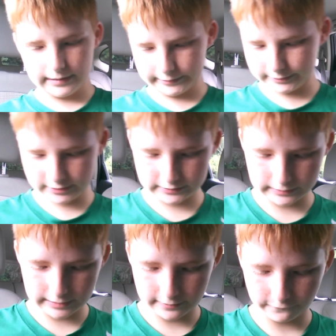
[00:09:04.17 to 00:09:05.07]
I should have
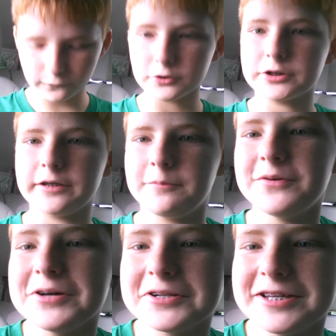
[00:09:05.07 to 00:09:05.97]
said I have 14
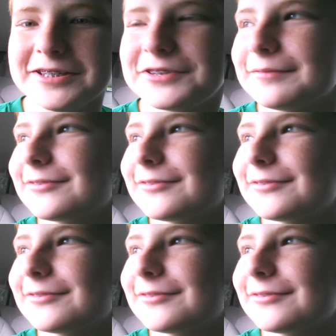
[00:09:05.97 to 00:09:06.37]
million